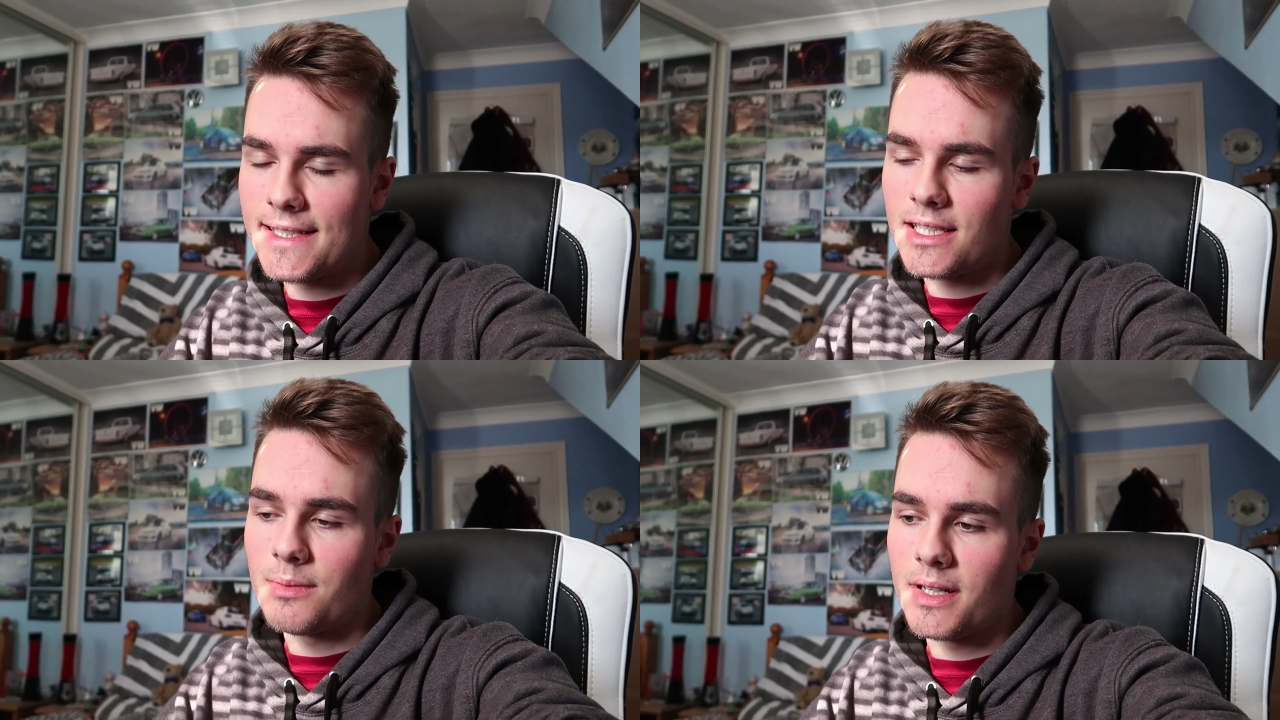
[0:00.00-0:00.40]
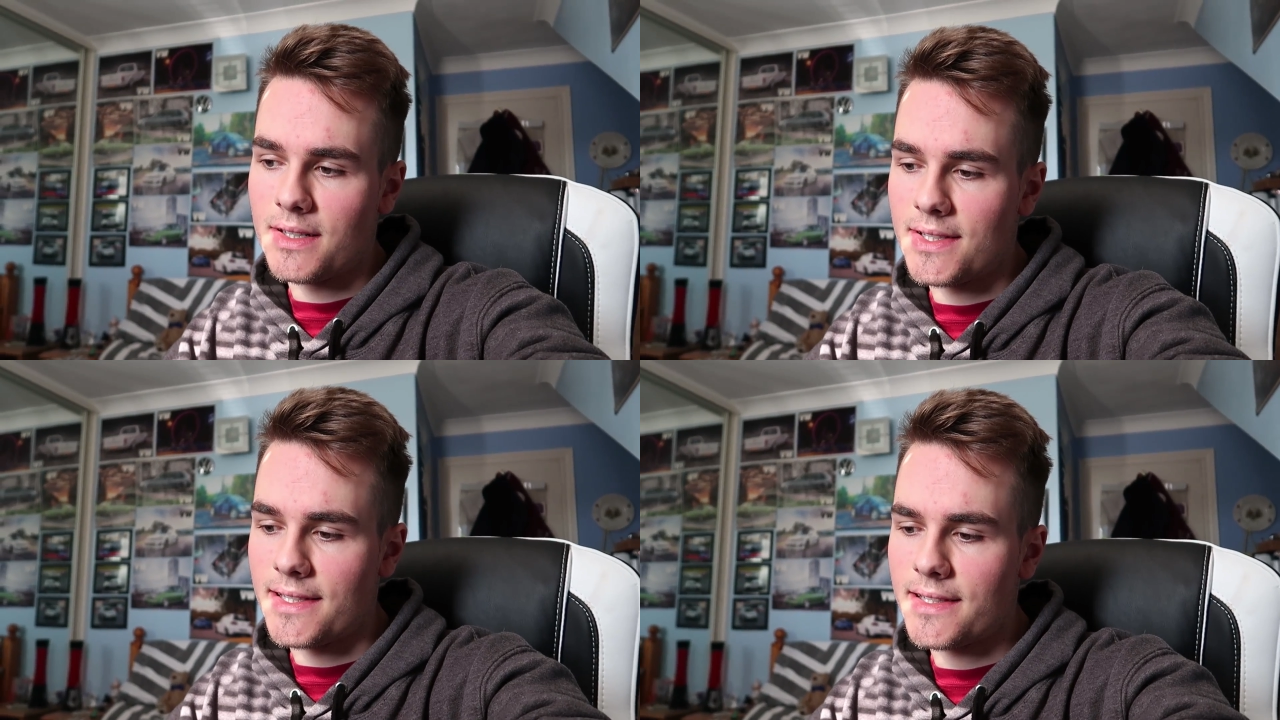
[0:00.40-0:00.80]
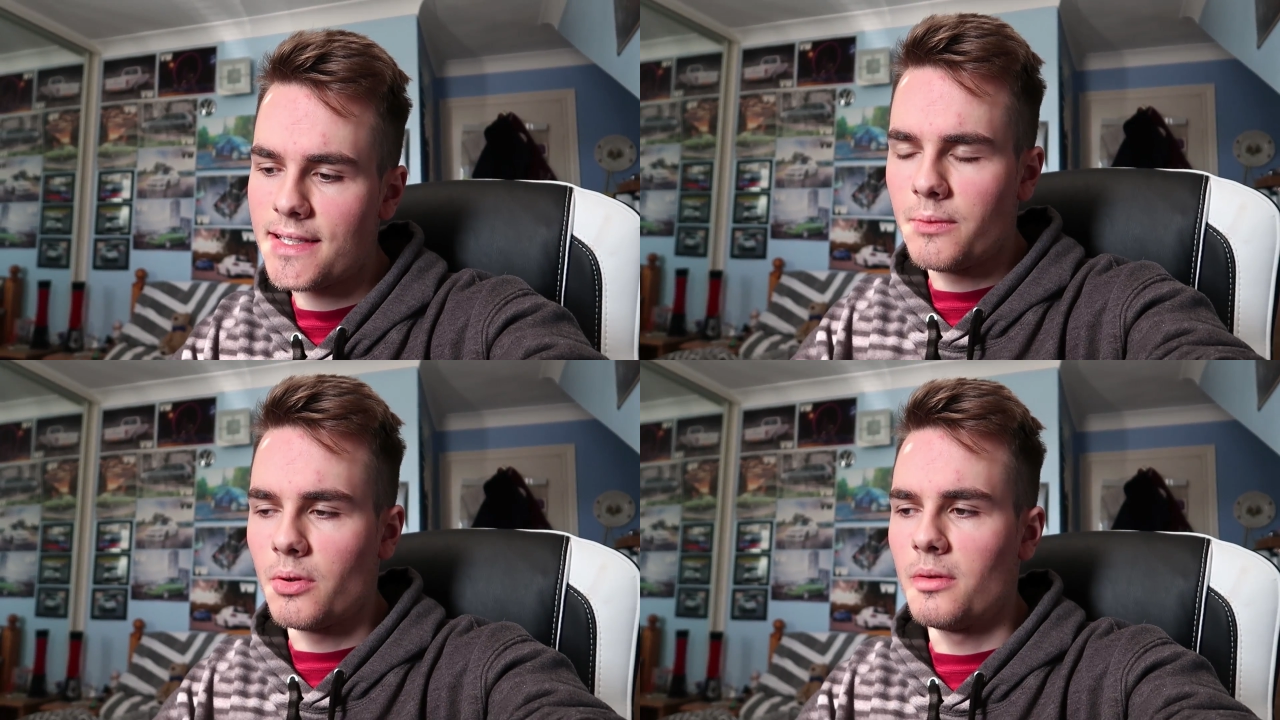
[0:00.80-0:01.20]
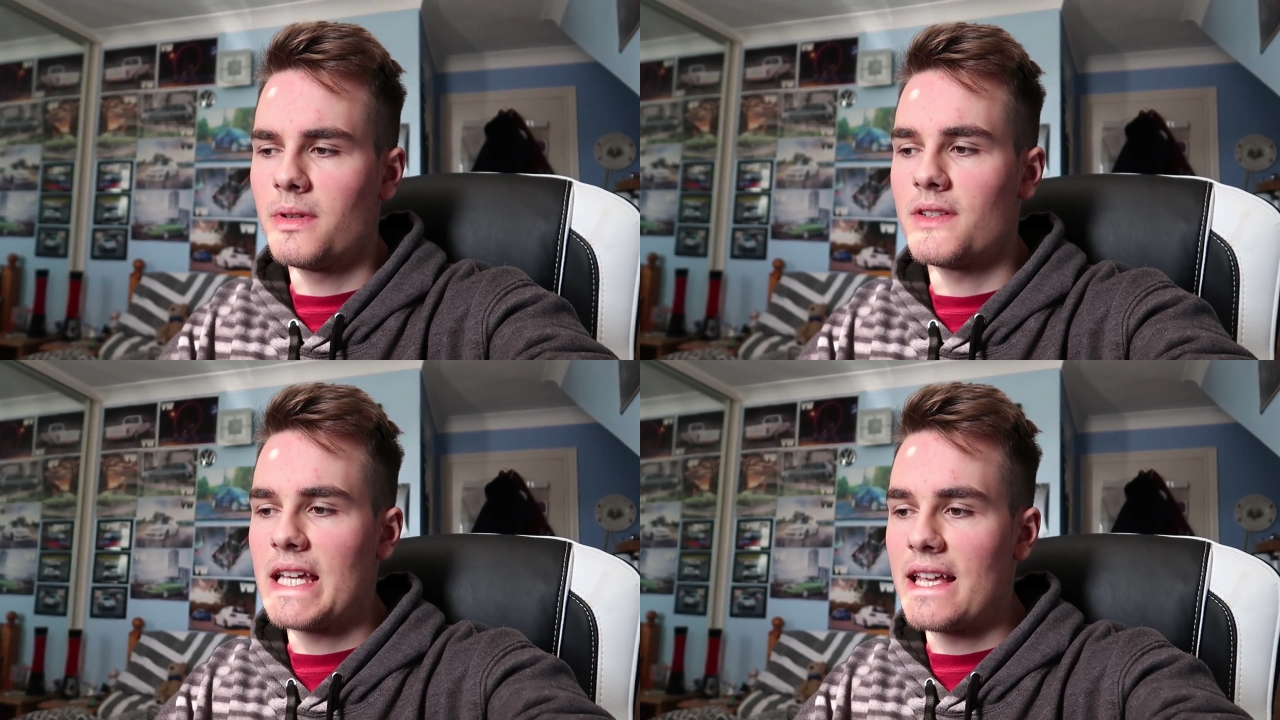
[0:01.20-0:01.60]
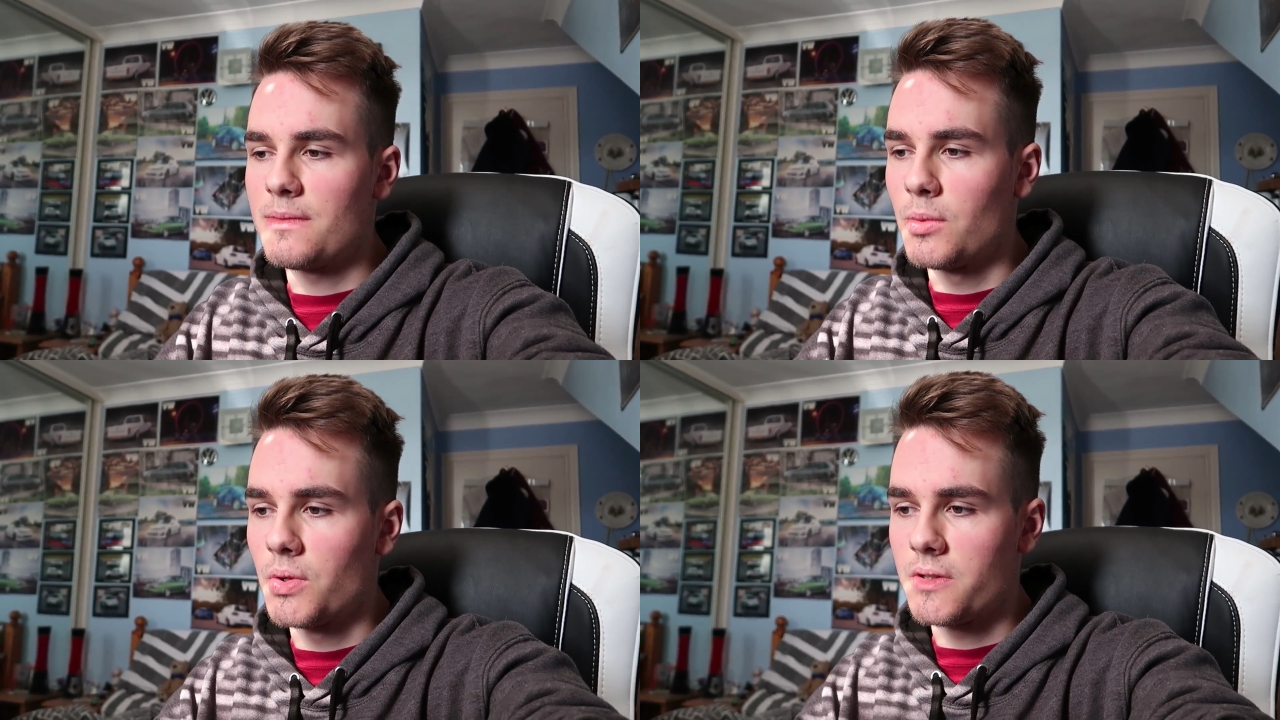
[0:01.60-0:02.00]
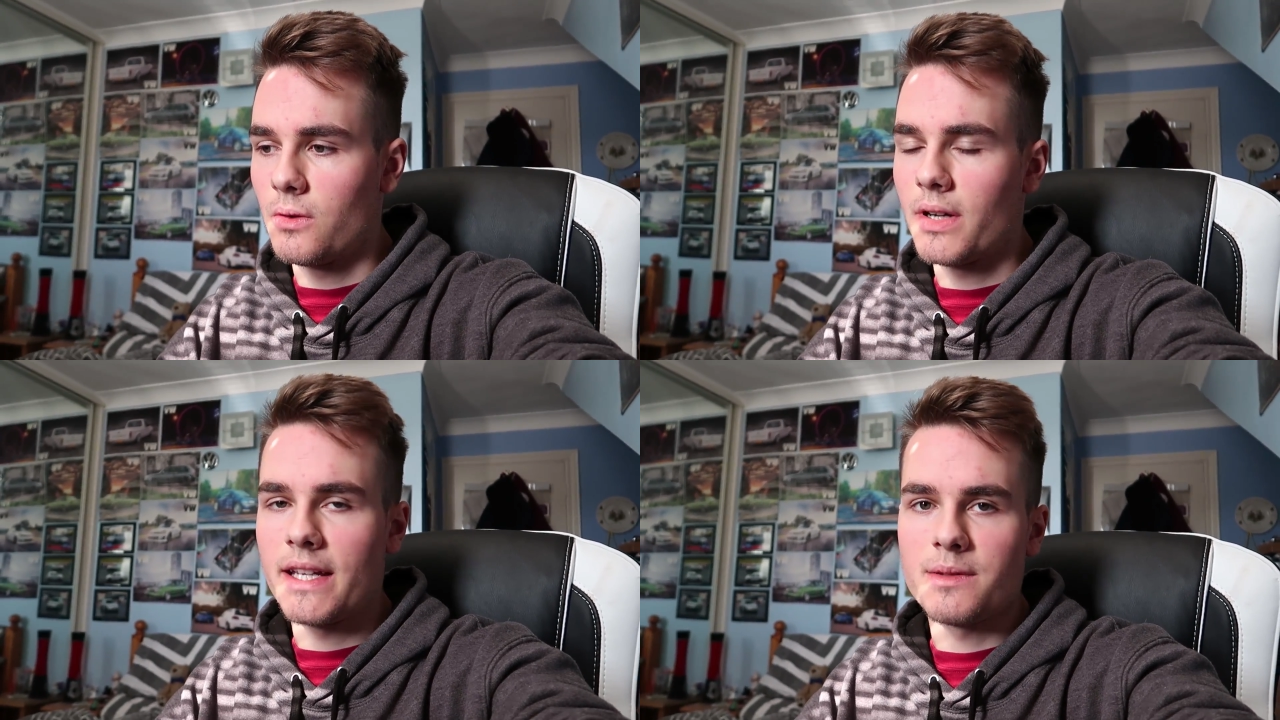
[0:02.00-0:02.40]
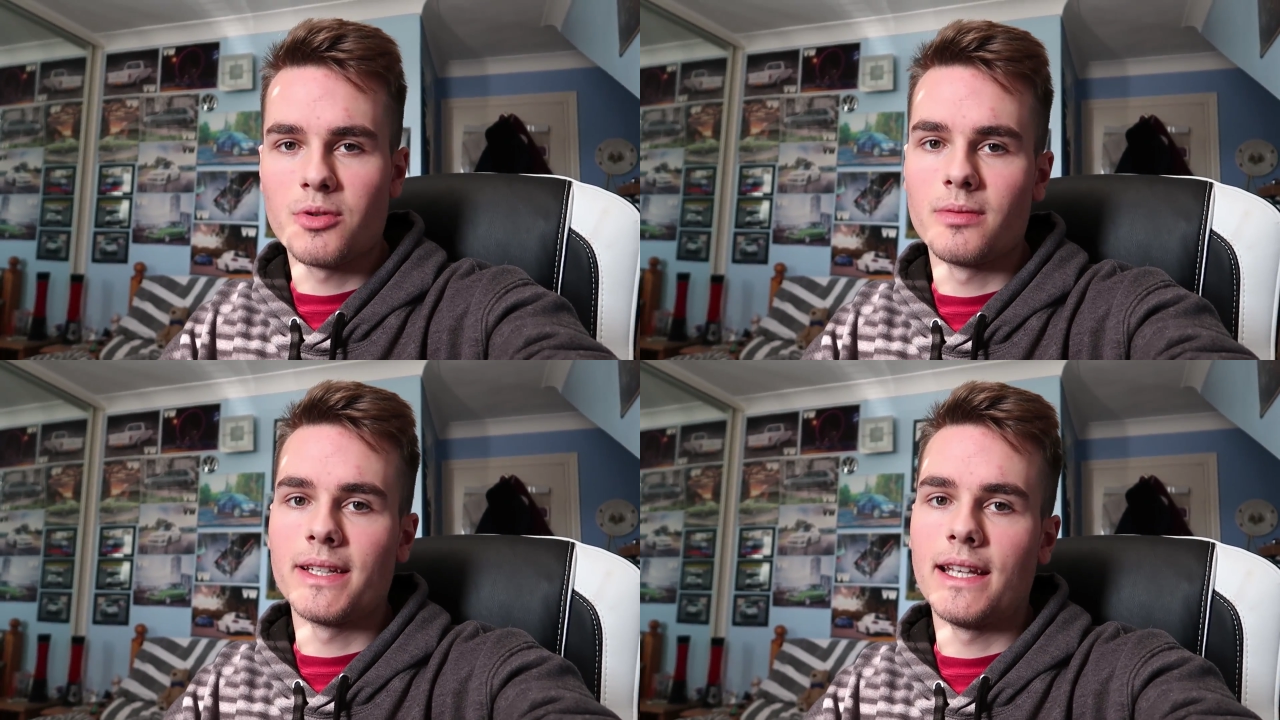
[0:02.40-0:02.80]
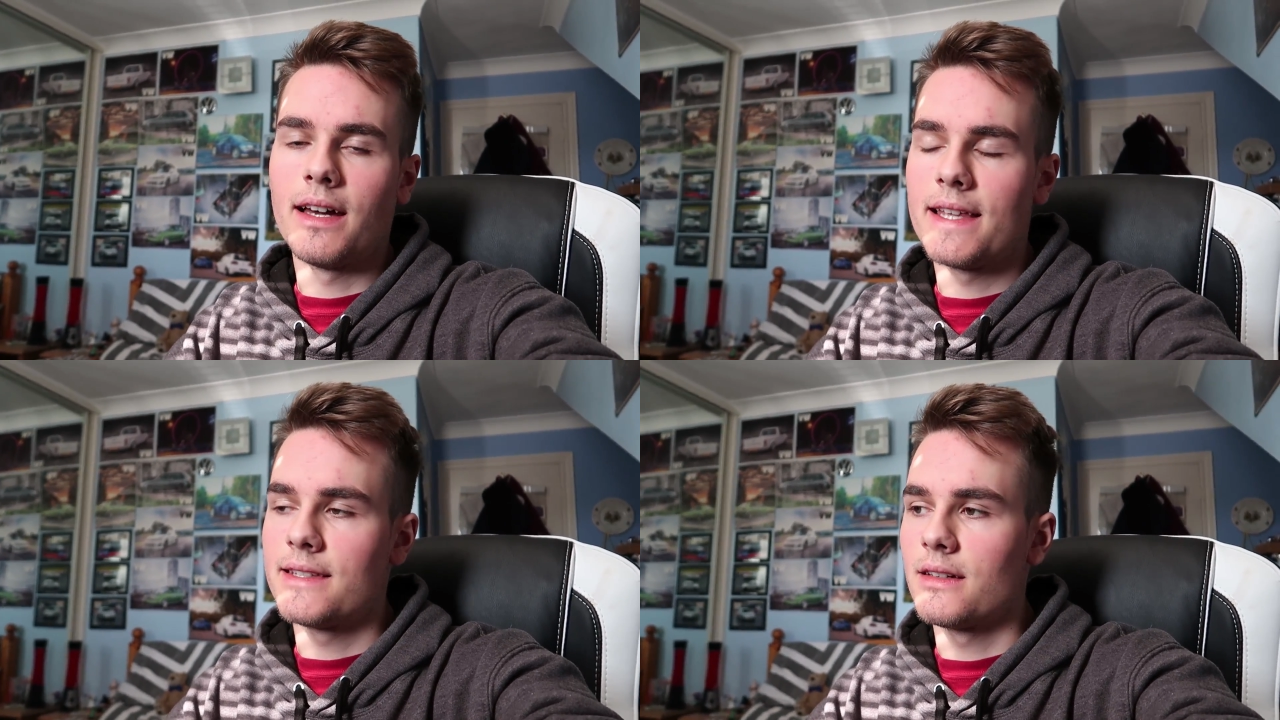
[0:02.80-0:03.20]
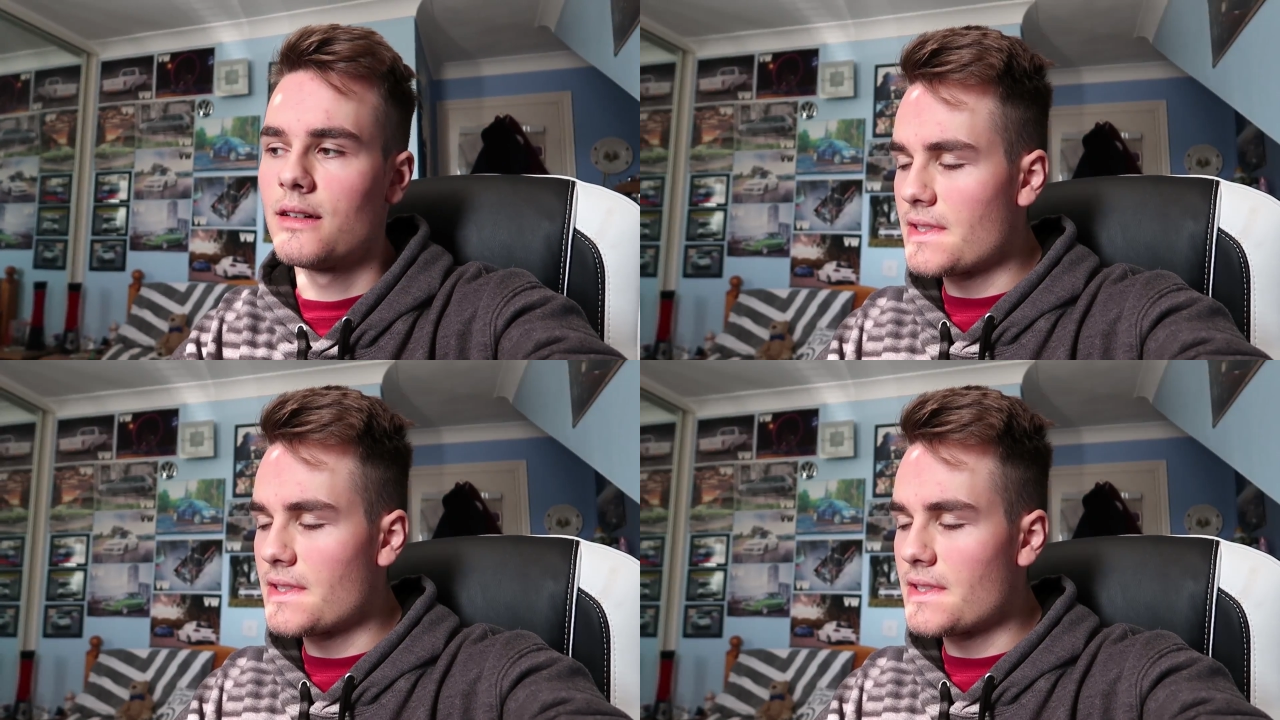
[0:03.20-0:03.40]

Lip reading: the Mark 6 purely because it has more torque and it's probably lighter,